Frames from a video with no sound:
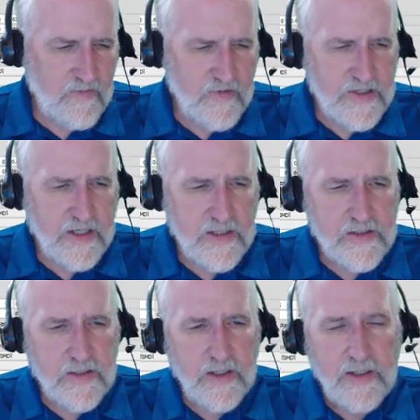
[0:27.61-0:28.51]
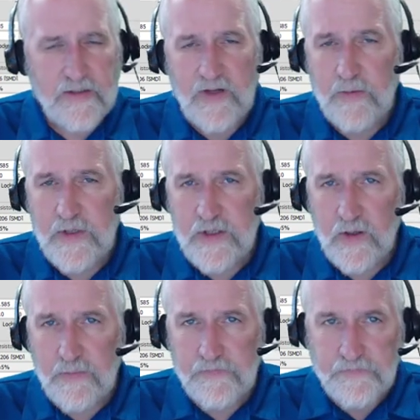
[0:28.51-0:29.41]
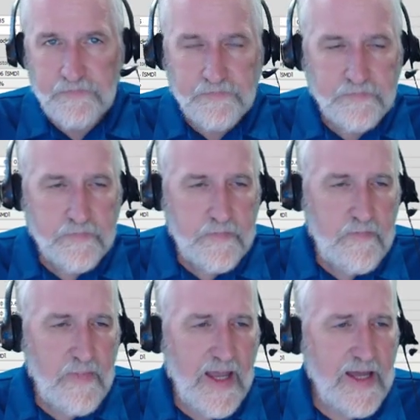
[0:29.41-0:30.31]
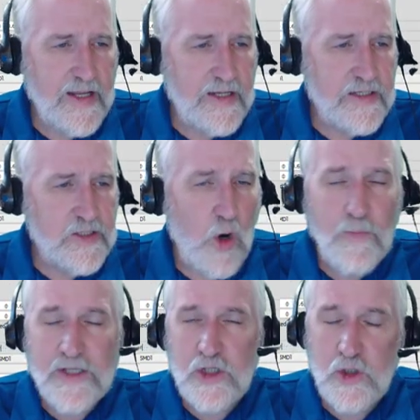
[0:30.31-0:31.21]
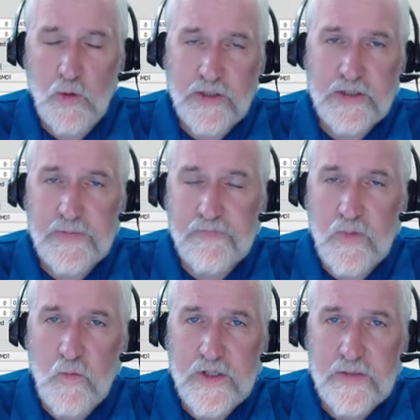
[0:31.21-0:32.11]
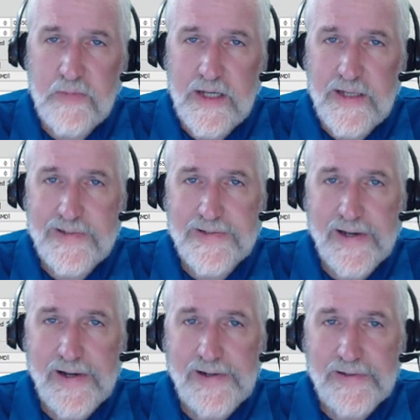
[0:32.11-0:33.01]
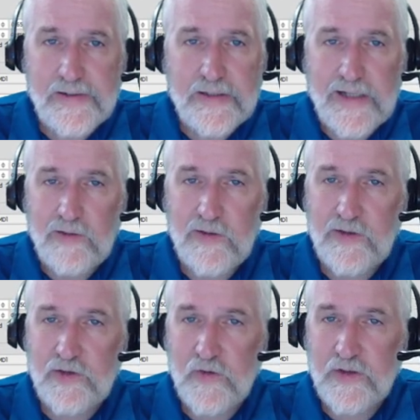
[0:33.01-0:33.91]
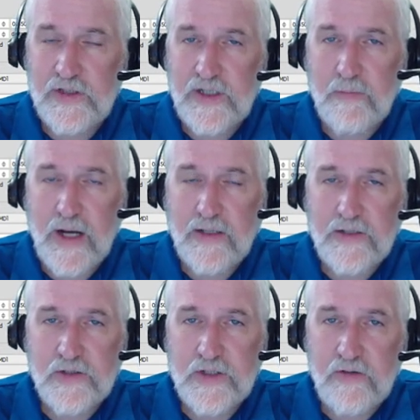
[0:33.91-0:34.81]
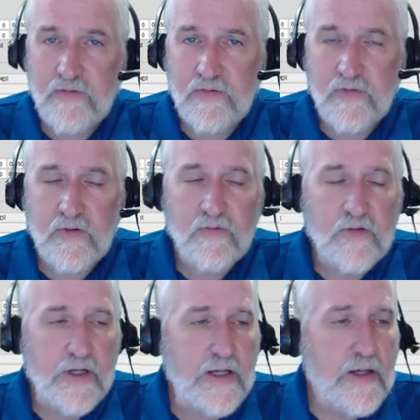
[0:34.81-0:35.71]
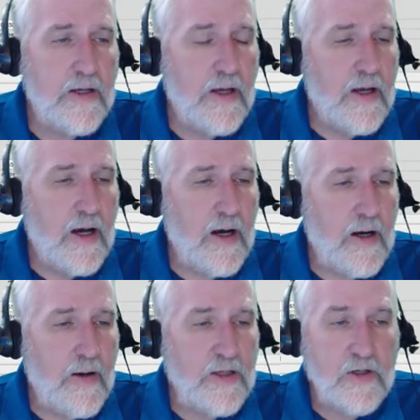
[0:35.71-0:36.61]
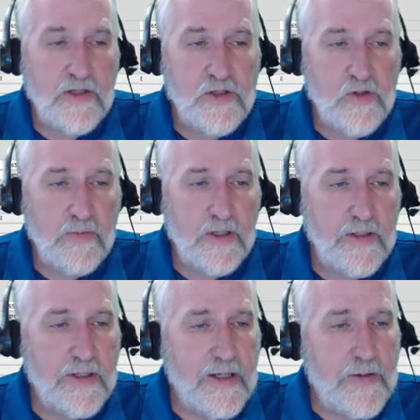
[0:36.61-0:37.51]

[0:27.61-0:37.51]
Fritzing is developed in Europe, and it is open source, which means you can download the source and compile it yourself for free. You can distribute it.